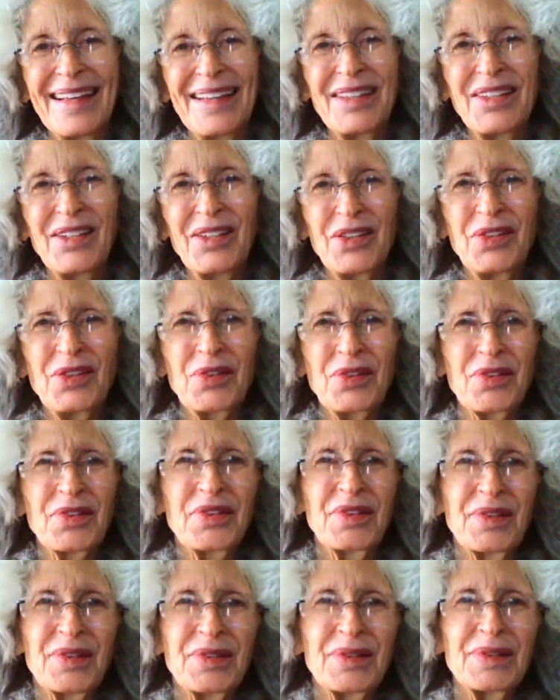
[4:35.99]
you're
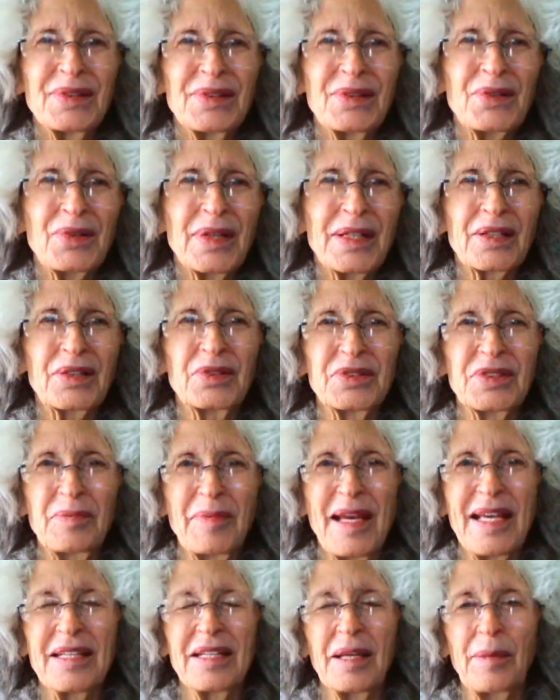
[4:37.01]
the critical,
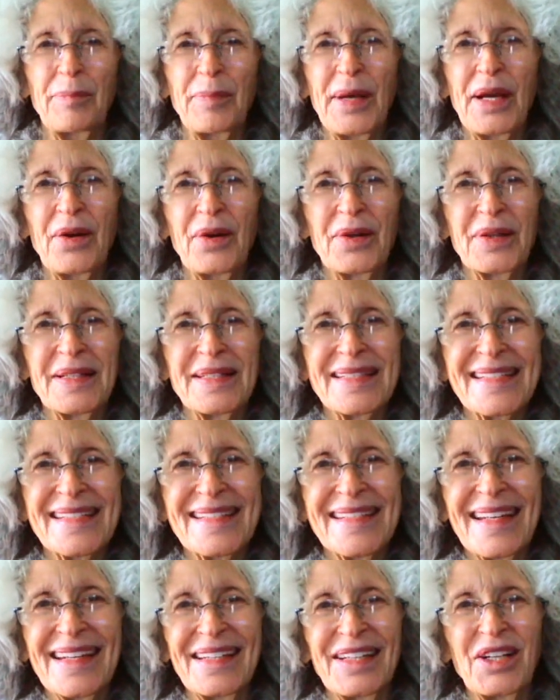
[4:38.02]
demanding parent
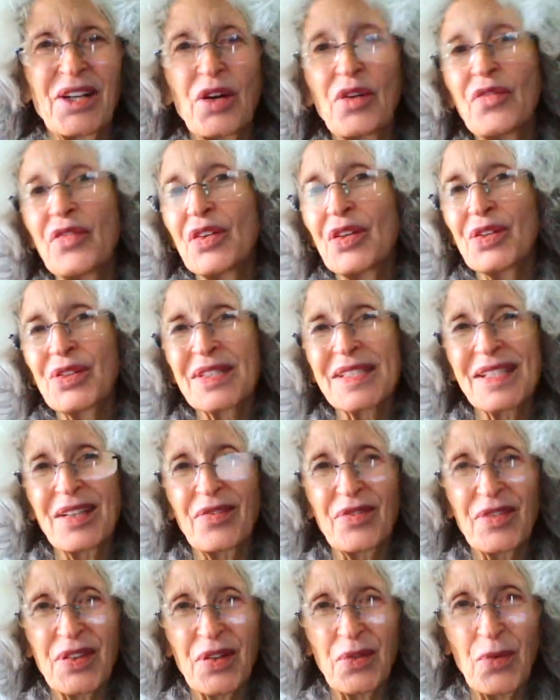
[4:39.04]
standing over
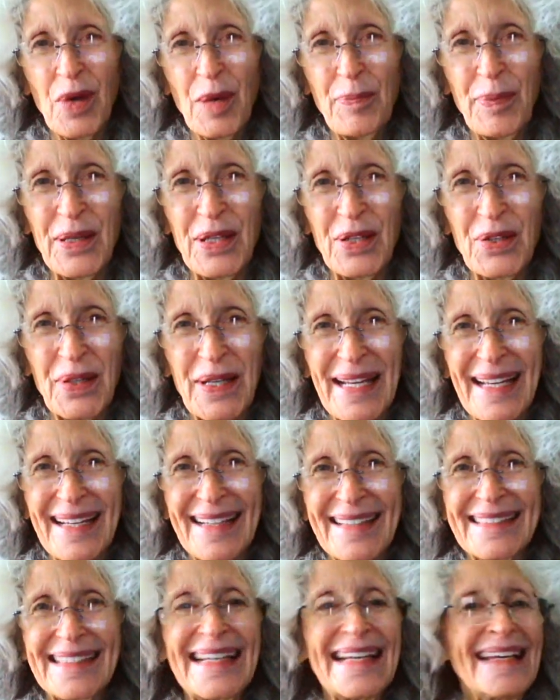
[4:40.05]
yourself with a whip in your
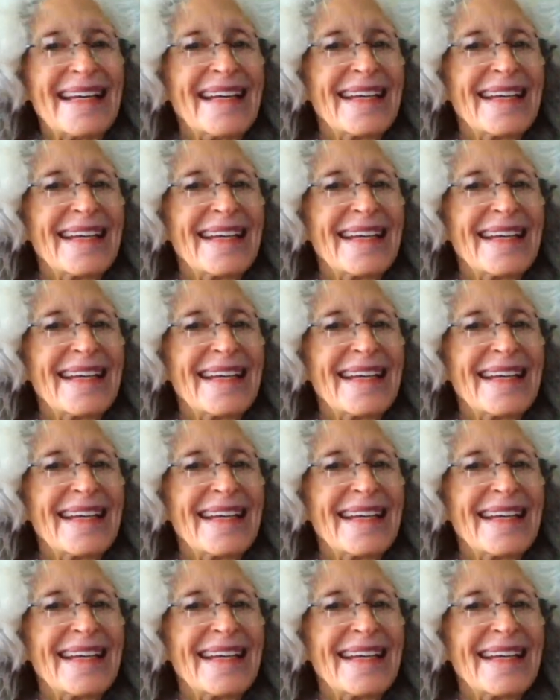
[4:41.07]
hand.